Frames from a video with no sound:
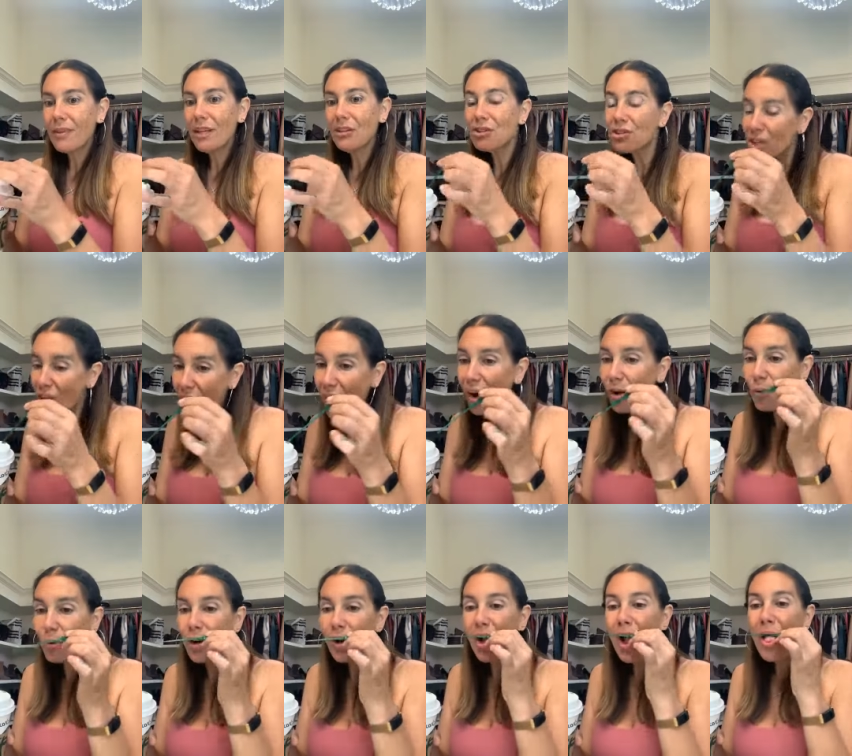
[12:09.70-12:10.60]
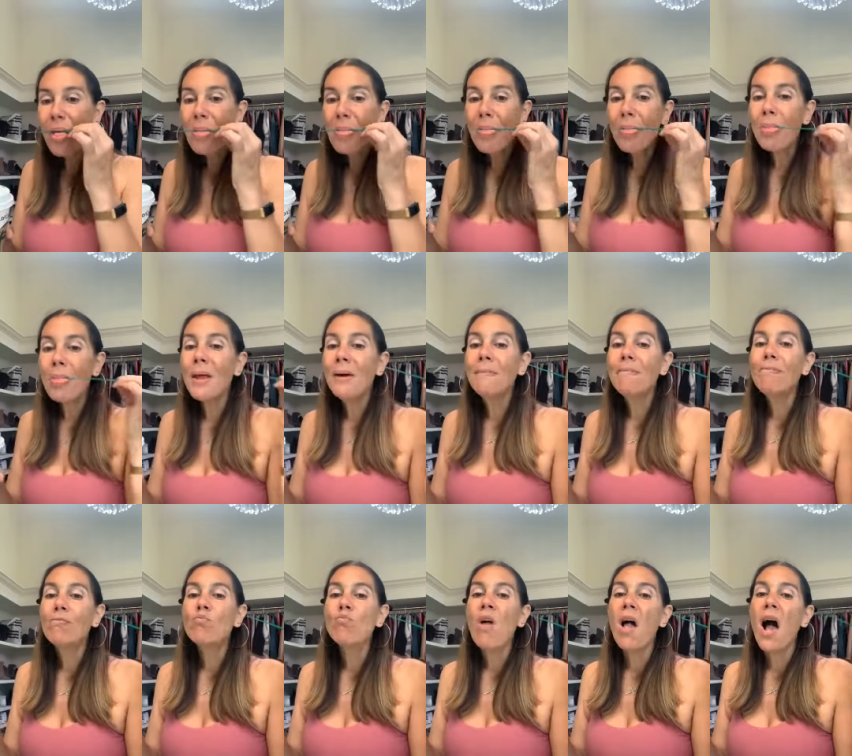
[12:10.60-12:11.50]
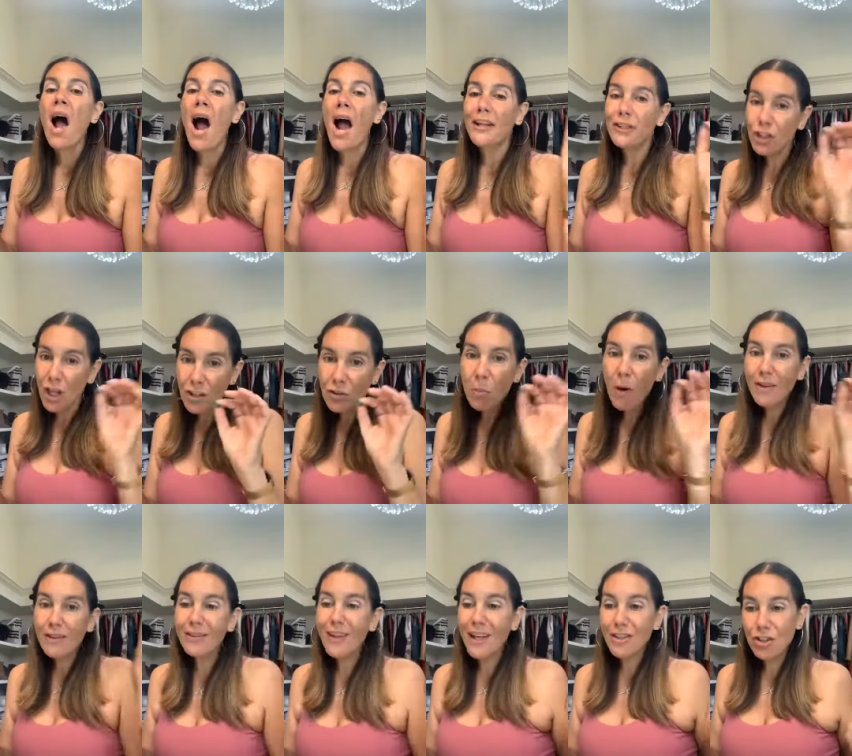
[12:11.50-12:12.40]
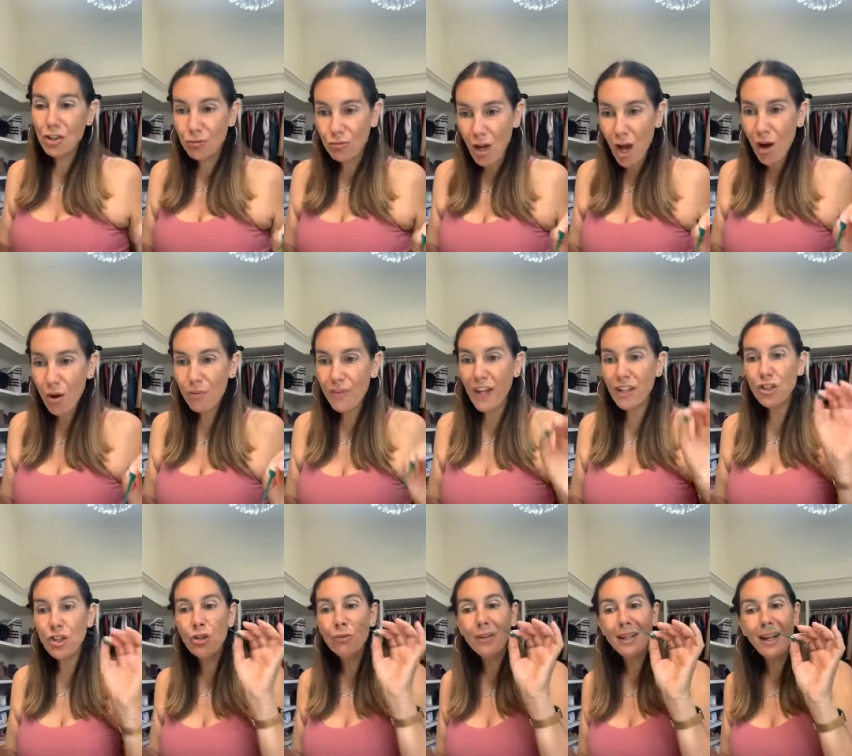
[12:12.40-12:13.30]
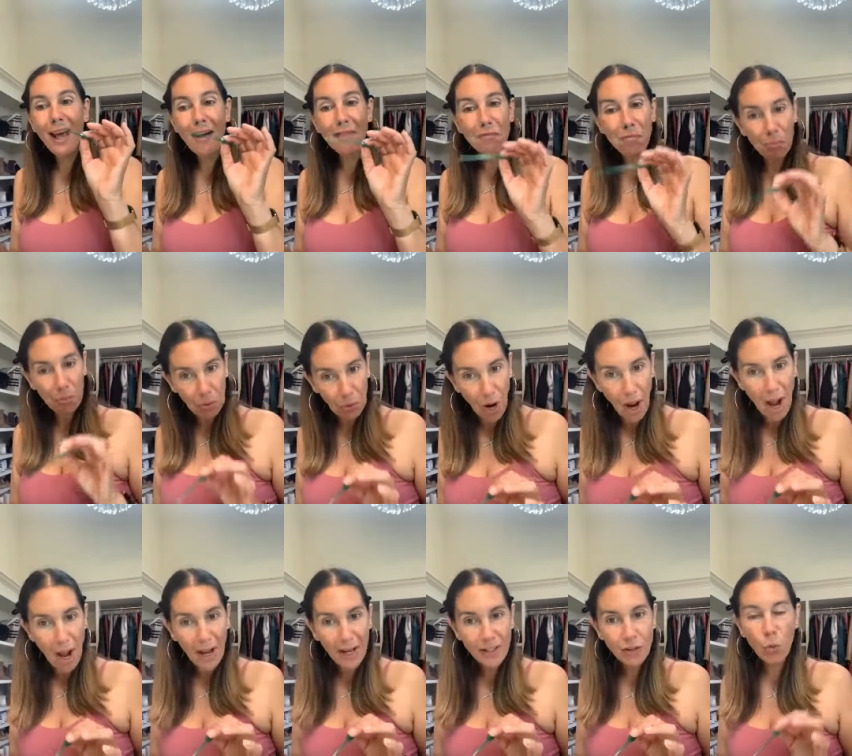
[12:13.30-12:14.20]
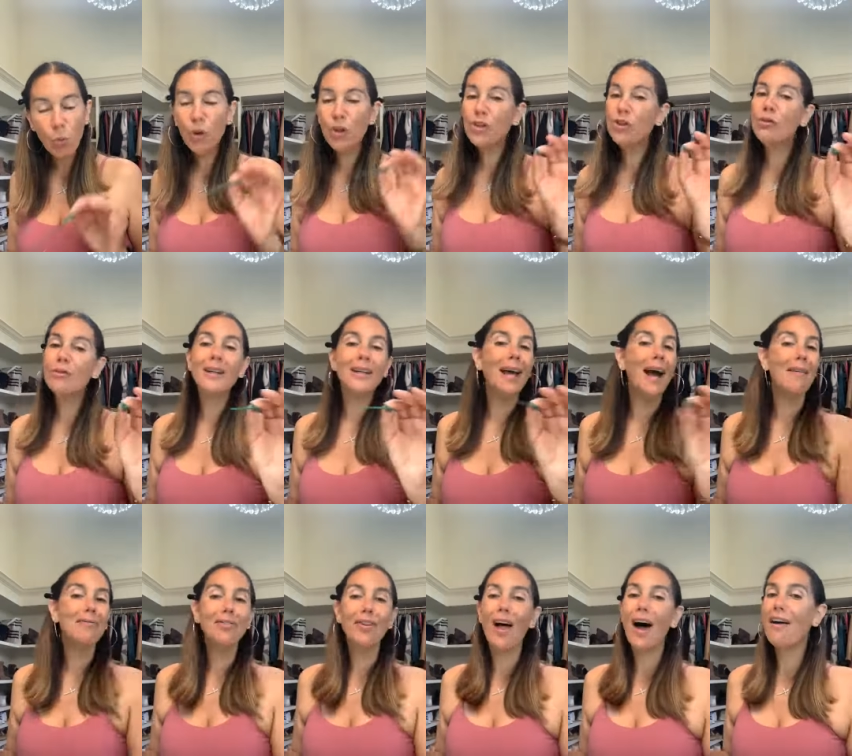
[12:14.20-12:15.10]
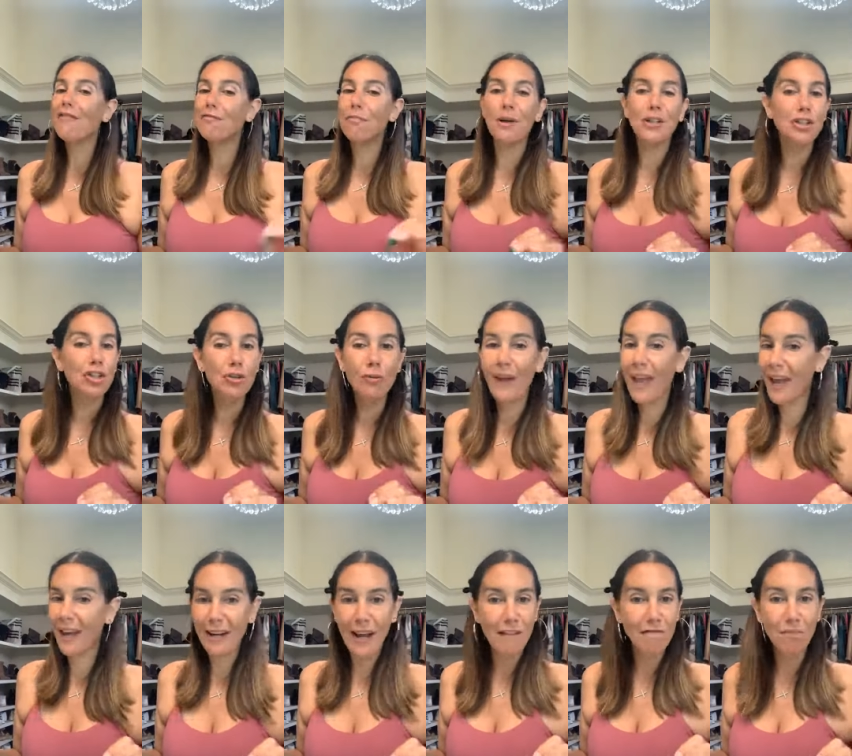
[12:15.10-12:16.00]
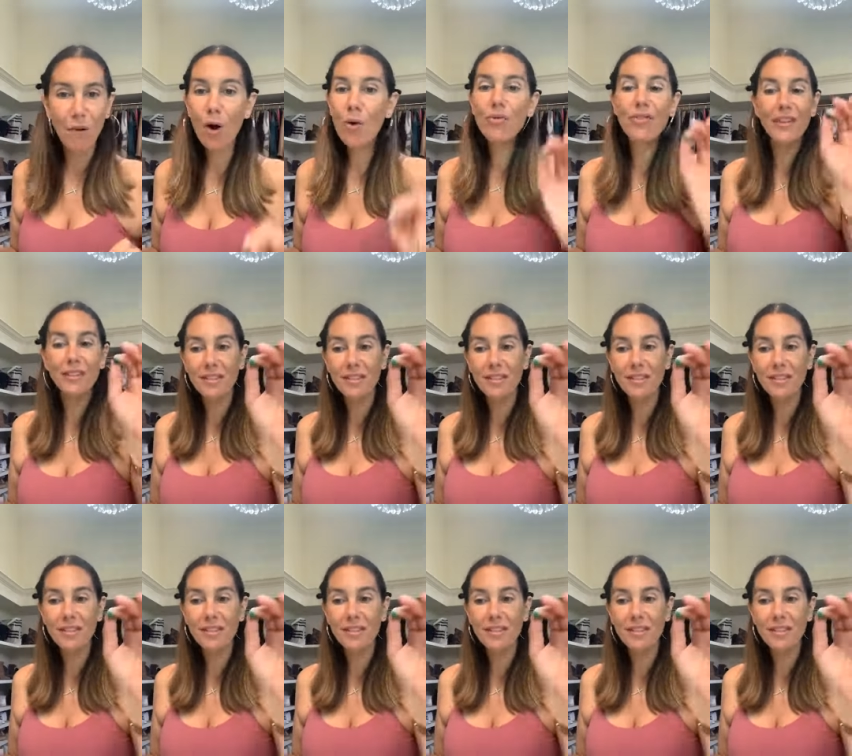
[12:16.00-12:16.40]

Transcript: So, I just want to let you know that you can have pride or you can have love, but you can't have both.